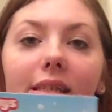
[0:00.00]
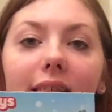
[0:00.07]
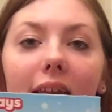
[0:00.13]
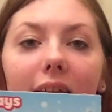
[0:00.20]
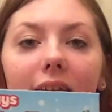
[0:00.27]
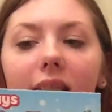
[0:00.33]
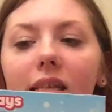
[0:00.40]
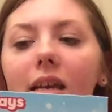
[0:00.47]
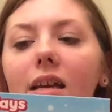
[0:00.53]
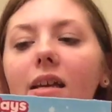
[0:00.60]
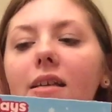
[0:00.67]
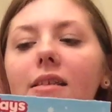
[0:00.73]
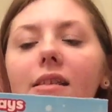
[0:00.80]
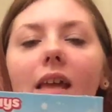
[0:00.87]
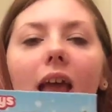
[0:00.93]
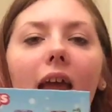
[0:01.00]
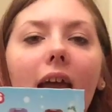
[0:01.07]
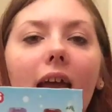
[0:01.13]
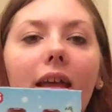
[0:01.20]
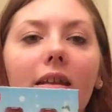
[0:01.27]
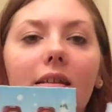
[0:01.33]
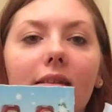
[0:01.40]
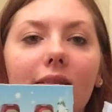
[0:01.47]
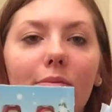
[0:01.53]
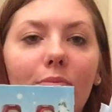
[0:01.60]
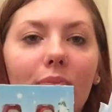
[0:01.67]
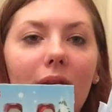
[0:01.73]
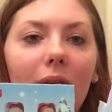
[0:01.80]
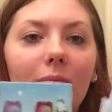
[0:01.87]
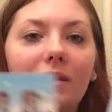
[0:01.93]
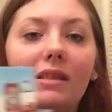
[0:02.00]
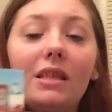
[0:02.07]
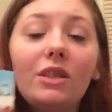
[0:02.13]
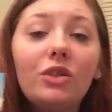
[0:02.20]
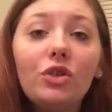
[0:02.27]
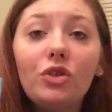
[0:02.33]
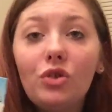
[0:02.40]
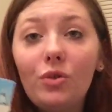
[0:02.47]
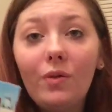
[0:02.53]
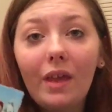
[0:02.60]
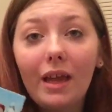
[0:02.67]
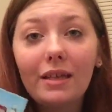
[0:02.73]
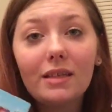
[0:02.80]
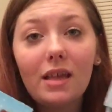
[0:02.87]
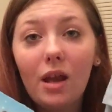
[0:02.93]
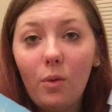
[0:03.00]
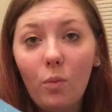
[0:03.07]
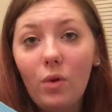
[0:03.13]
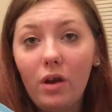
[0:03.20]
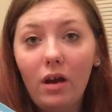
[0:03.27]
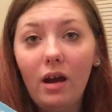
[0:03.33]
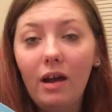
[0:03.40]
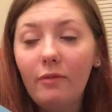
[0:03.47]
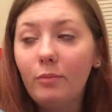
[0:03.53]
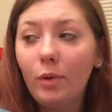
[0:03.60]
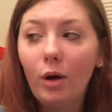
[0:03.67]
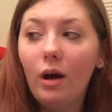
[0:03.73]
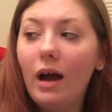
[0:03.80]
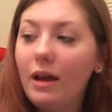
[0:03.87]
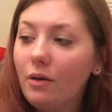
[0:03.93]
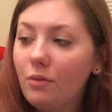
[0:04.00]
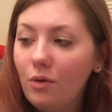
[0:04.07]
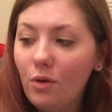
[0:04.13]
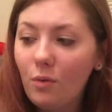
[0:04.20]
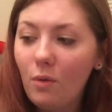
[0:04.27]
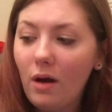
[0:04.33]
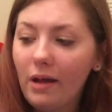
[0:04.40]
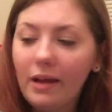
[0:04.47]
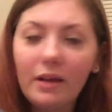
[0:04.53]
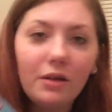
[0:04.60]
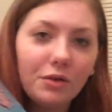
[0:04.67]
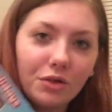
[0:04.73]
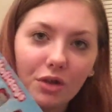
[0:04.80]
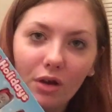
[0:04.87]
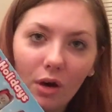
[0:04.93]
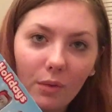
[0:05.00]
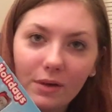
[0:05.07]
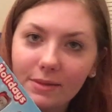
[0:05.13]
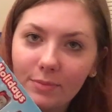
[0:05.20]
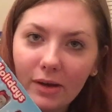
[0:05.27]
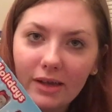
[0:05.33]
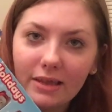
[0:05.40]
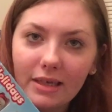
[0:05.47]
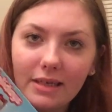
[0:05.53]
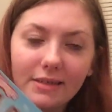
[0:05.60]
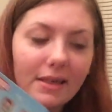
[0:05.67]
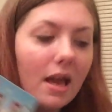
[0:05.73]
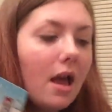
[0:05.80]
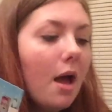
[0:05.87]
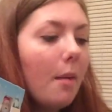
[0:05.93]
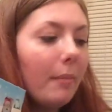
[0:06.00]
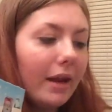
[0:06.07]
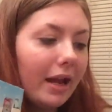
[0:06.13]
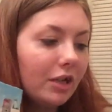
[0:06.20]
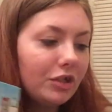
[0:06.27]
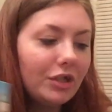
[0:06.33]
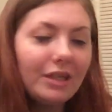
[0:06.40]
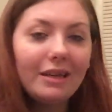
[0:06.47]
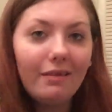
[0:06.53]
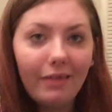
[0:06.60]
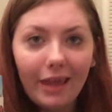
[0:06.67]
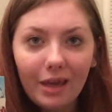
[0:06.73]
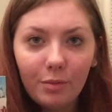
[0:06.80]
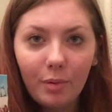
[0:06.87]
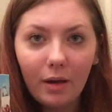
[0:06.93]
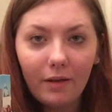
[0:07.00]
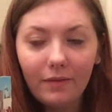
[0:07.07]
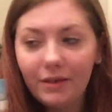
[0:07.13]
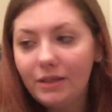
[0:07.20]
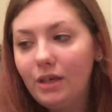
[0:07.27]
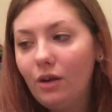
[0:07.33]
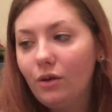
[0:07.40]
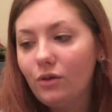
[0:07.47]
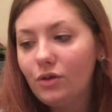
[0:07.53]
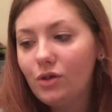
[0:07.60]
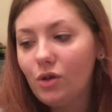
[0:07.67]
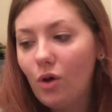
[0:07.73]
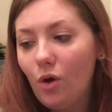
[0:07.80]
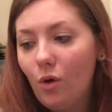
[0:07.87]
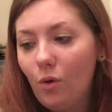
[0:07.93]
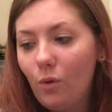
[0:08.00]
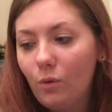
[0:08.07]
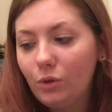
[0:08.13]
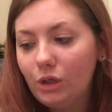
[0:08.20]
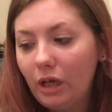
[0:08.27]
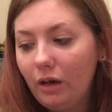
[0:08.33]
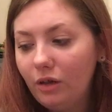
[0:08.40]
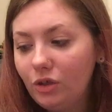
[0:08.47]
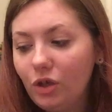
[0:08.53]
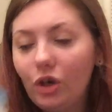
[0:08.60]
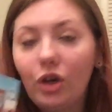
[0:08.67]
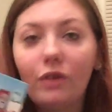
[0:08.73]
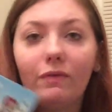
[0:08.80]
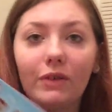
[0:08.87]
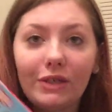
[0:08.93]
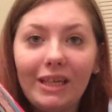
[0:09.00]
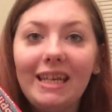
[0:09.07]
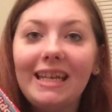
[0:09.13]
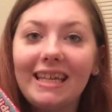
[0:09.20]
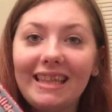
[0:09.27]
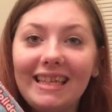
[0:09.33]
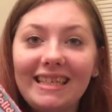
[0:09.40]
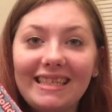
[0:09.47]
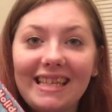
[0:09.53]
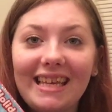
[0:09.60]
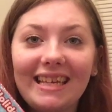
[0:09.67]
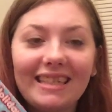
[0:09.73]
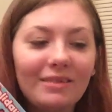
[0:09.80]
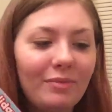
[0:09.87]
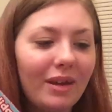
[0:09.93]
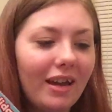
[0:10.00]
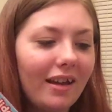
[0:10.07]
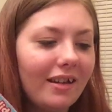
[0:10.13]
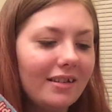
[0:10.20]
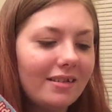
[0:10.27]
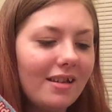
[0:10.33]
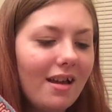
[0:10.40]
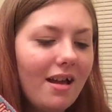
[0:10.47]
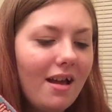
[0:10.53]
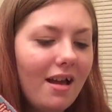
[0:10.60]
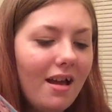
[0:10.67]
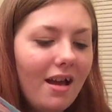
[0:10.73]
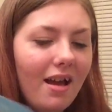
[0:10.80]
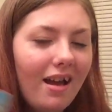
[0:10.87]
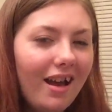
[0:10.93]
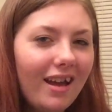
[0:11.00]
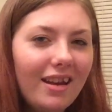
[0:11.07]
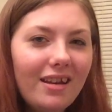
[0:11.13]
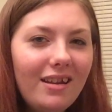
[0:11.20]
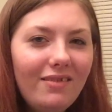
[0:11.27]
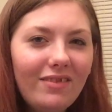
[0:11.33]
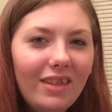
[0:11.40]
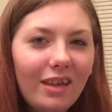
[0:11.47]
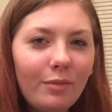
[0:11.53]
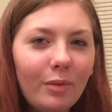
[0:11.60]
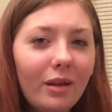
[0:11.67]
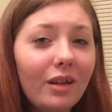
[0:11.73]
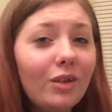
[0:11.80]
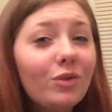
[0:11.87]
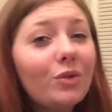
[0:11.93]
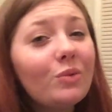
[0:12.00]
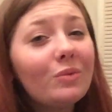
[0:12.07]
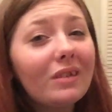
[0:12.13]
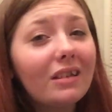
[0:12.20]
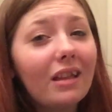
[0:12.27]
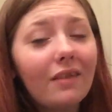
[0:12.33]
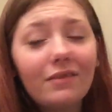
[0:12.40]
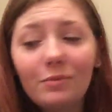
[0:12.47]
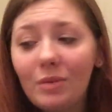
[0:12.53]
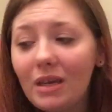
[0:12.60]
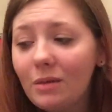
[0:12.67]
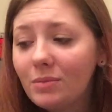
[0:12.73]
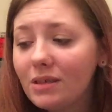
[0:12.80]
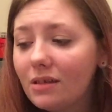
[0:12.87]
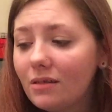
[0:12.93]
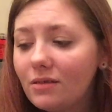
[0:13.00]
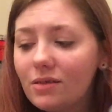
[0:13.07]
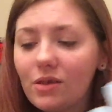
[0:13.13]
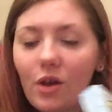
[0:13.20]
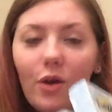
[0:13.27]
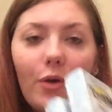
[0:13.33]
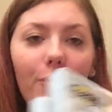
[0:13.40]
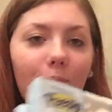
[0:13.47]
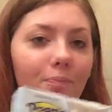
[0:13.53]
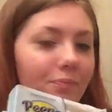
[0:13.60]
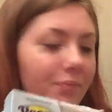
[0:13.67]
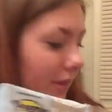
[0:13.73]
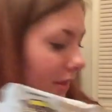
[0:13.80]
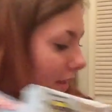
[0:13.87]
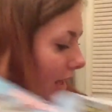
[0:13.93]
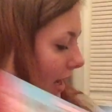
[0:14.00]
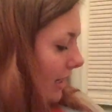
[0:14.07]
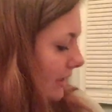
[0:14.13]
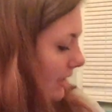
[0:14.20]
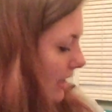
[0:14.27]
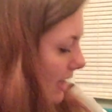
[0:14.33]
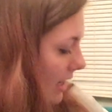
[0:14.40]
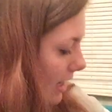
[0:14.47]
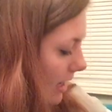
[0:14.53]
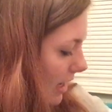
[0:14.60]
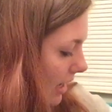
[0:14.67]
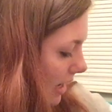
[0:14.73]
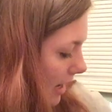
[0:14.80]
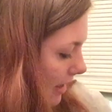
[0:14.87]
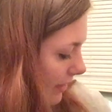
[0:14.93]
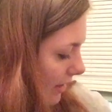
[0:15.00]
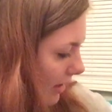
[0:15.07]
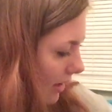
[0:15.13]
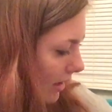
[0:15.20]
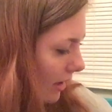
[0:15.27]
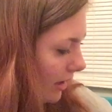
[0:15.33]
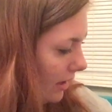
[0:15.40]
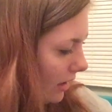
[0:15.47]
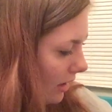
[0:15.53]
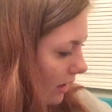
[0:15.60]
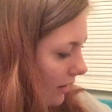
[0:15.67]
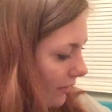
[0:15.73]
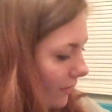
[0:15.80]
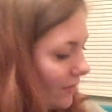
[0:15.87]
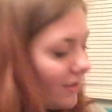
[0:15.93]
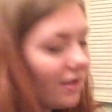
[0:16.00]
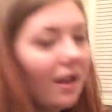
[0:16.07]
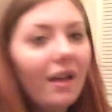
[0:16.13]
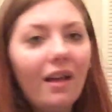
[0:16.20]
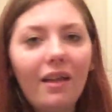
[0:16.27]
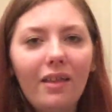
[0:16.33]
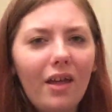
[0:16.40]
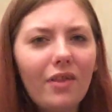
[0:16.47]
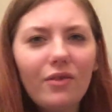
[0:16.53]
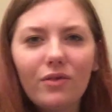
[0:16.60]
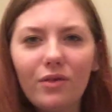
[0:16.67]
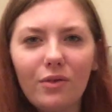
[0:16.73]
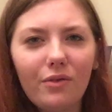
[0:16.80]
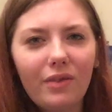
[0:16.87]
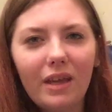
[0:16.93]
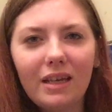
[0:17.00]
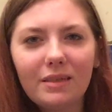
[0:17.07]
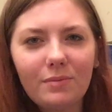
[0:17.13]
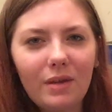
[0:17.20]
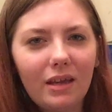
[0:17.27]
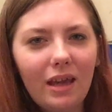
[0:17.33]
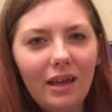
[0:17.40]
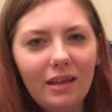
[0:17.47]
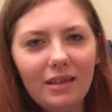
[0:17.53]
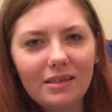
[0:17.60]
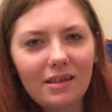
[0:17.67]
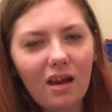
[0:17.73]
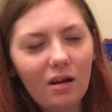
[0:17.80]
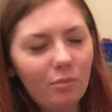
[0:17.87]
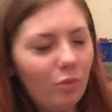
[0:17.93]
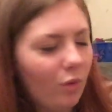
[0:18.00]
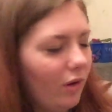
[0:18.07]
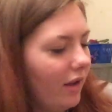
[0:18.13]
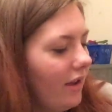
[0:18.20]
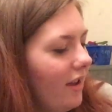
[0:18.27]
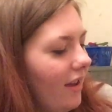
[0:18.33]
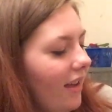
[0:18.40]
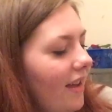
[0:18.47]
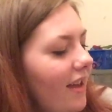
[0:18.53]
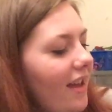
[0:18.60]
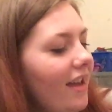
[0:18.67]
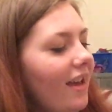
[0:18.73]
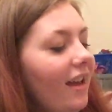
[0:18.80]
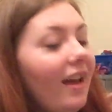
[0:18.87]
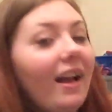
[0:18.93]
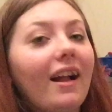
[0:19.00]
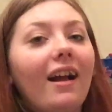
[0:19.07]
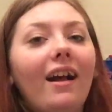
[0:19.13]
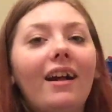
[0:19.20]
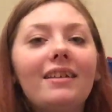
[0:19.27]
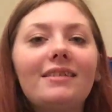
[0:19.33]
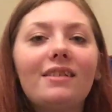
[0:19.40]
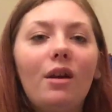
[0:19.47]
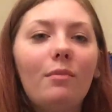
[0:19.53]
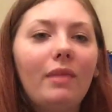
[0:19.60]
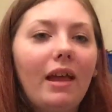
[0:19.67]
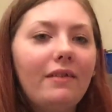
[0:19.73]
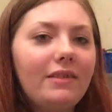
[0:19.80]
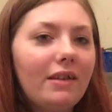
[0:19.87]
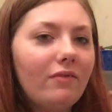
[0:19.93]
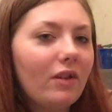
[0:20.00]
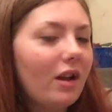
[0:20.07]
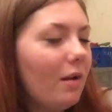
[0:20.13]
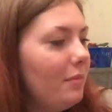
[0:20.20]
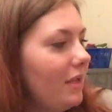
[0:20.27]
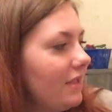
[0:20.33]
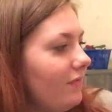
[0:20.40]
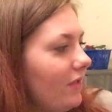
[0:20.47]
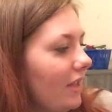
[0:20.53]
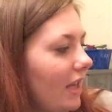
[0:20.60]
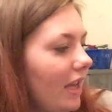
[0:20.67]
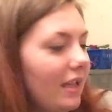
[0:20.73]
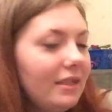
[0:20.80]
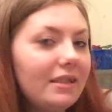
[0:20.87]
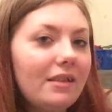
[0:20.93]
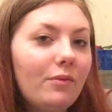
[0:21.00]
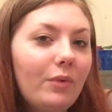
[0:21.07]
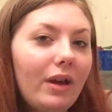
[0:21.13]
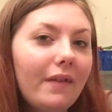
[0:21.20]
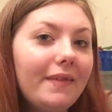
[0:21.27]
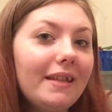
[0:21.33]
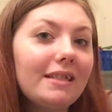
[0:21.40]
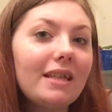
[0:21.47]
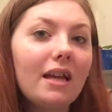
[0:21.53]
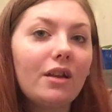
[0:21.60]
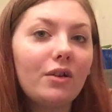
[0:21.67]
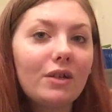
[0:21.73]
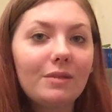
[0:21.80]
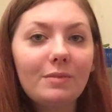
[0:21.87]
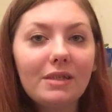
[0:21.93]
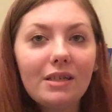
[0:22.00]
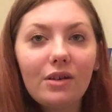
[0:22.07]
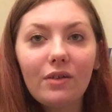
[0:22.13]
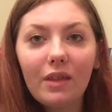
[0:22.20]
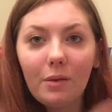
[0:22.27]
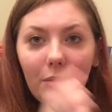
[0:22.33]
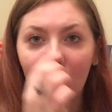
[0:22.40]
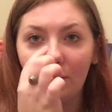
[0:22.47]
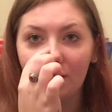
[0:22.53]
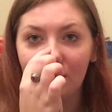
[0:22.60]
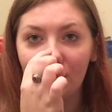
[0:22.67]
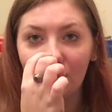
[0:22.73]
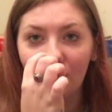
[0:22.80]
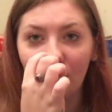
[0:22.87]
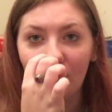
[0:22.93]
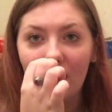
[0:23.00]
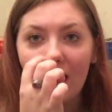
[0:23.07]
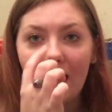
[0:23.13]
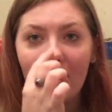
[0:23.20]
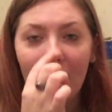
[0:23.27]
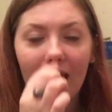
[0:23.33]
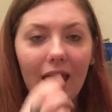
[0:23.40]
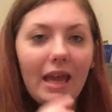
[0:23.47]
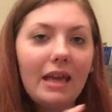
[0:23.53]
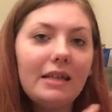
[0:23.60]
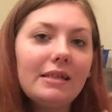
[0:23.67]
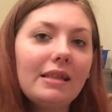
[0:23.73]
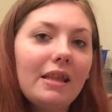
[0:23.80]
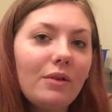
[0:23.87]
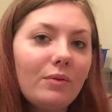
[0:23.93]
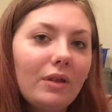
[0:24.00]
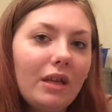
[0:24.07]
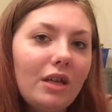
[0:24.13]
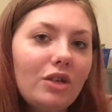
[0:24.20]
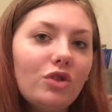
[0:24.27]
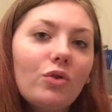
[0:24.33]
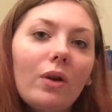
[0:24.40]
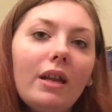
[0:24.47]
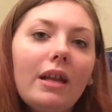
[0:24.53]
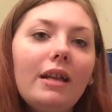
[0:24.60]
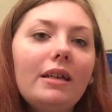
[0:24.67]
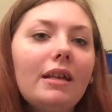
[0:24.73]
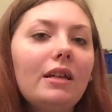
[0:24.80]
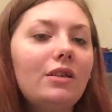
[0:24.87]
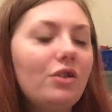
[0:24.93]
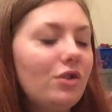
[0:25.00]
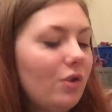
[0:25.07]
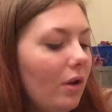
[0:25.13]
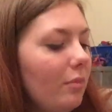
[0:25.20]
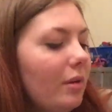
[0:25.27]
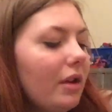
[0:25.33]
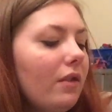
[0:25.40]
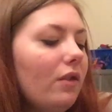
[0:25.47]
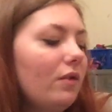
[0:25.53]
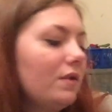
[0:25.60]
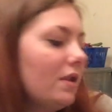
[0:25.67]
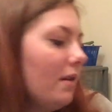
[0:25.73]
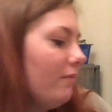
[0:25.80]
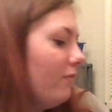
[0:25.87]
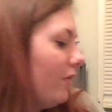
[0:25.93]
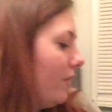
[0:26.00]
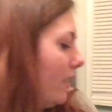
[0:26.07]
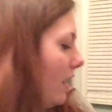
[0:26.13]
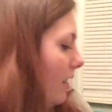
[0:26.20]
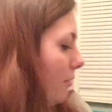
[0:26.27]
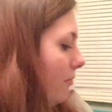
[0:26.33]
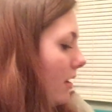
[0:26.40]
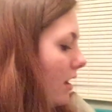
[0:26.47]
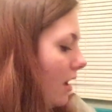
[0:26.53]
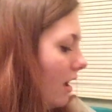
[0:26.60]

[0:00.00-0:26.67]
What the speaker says: Santas and some Peeps. These are two things that I would not have bought. I don't know why I usually always buy these, but I actually didn't think about it this year. So shout out to her for sending these things, because I didn't even think about it. And Drew really loves Peeps, so that. And then there's other little things, but candy's kind of boring. I got some Lifesaver gummies for the kids. We got these at a Christmas dinner that we went to, and they really enjoyed it, and so I picked those up for them.